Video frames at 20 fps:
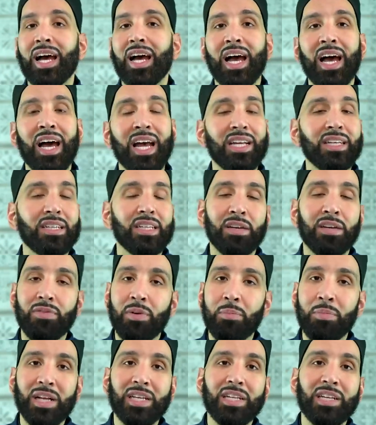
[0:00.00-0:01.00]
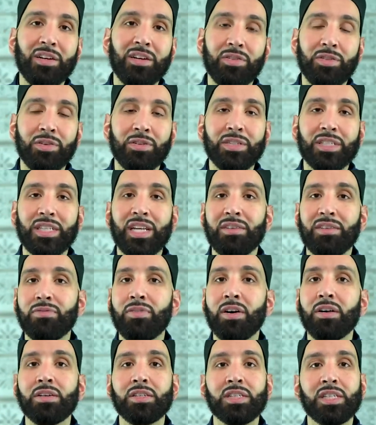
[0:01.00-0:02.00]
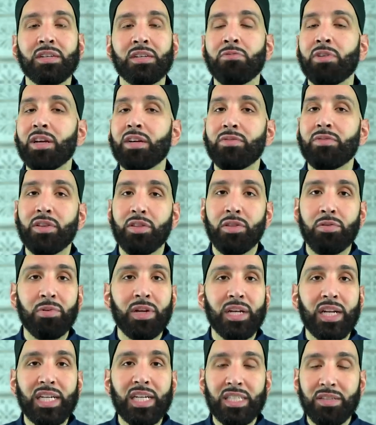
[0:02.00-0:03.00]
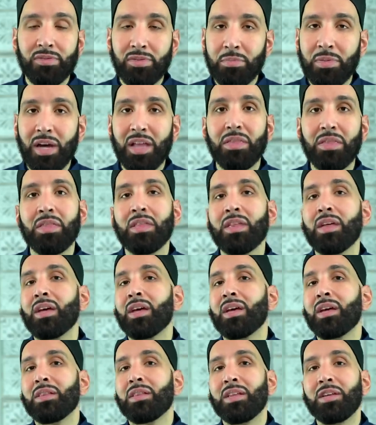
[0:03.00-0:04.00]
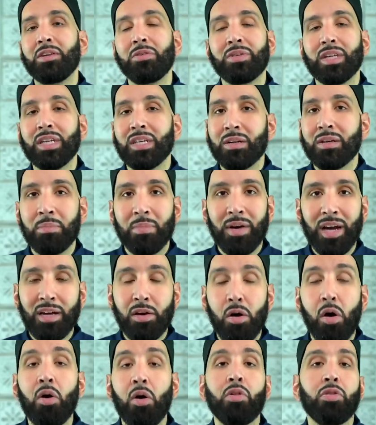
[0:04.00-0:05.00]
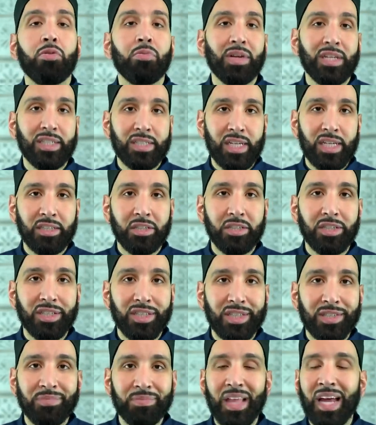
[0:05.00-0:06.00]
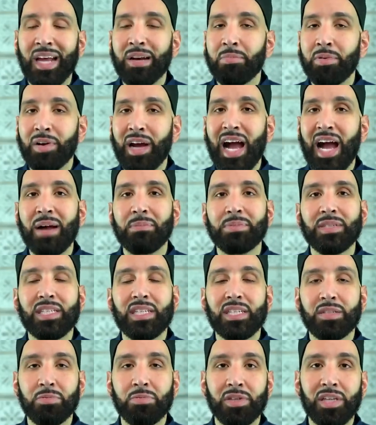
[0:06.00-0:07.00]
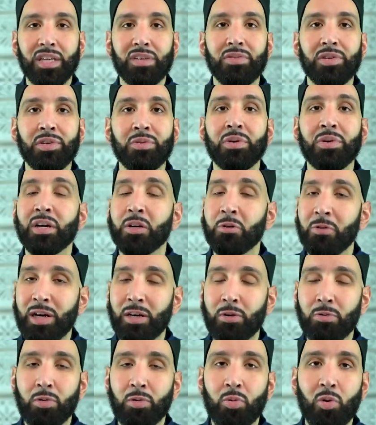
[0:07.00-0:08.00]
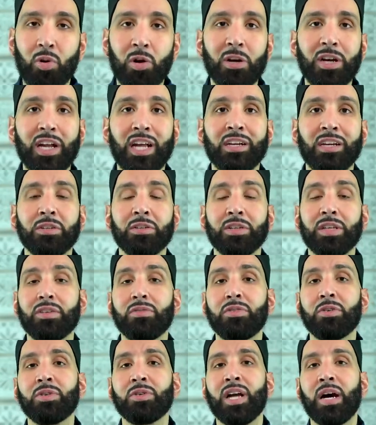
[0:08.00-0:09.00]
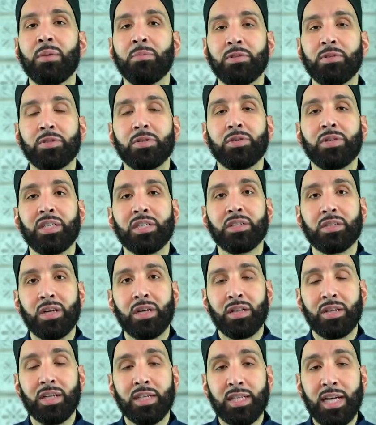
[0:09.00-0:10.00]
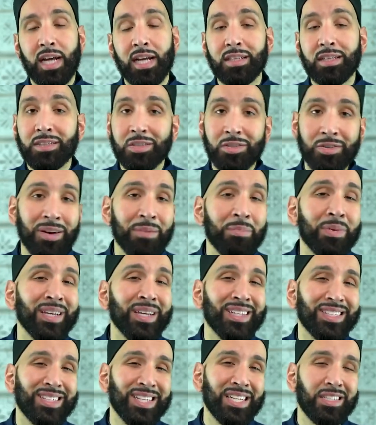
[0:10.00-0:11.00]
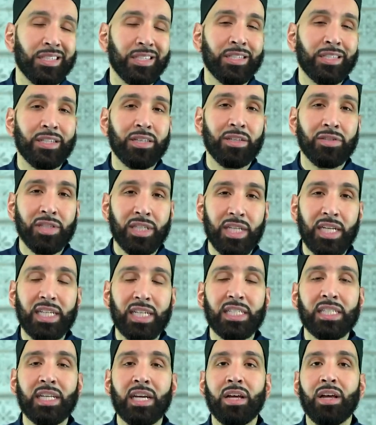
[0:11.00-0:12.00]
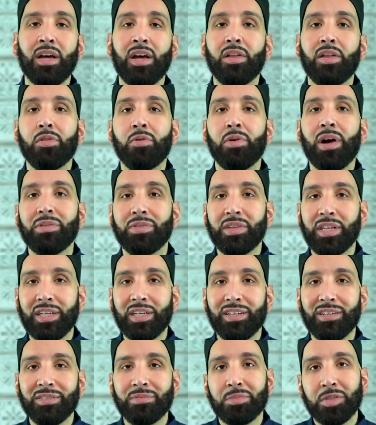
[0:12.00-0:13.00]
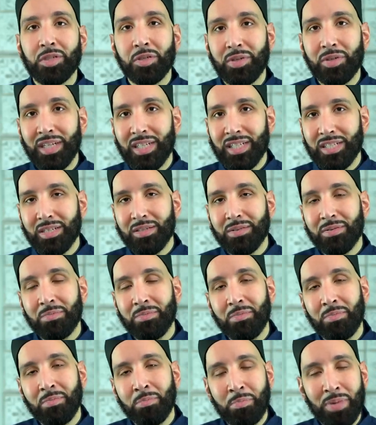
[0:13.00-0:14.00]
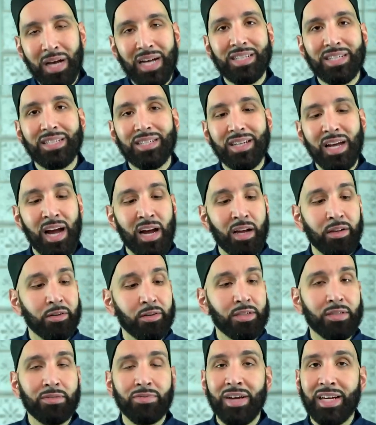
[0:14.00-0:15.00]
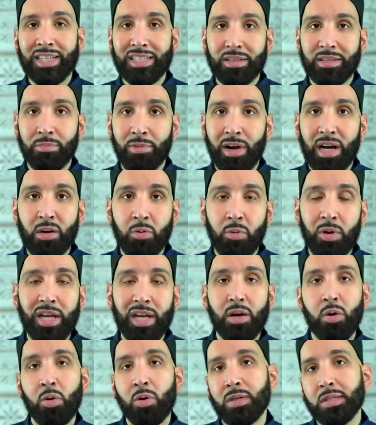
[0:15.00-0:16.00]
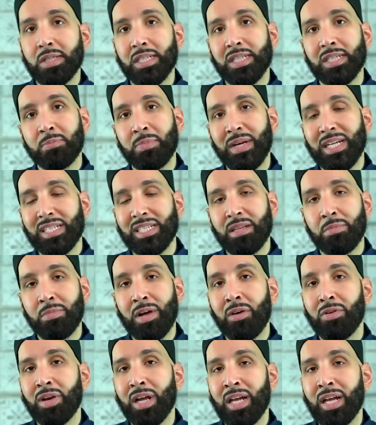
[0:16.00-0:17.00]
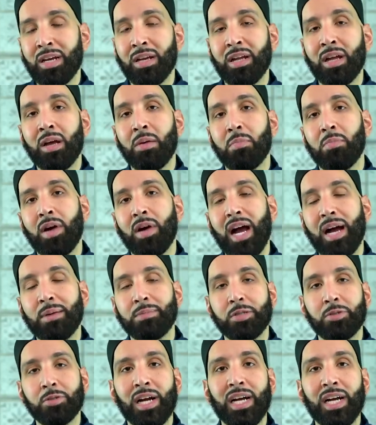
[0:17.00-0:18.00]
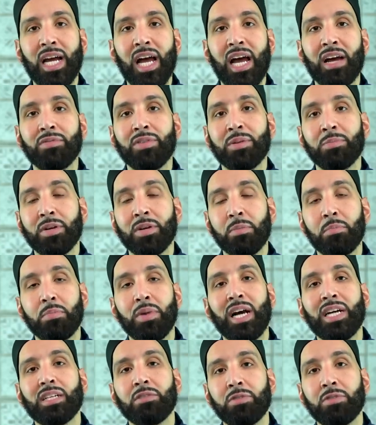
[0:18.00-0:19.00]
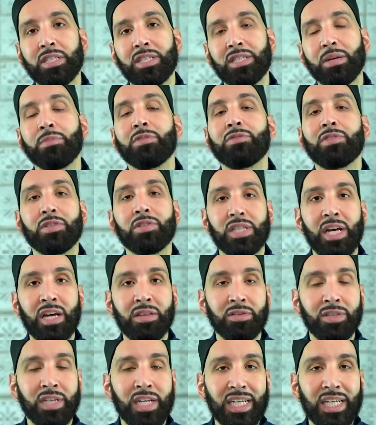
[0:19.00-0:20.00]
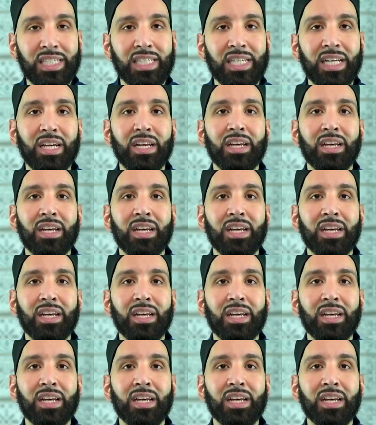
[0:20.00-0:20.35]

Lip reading: And if a Monday or Thursday falls in one of the 3 days of the month, then you can combine all three intentions. And perhaps this will give you a greater reward, and it'll give you an opportunity, inshallah ta'ala, to start paying attention to those days throughout the year. So it's best either to fast them right away or to space them out and perhaps to have them combined with some of those other days.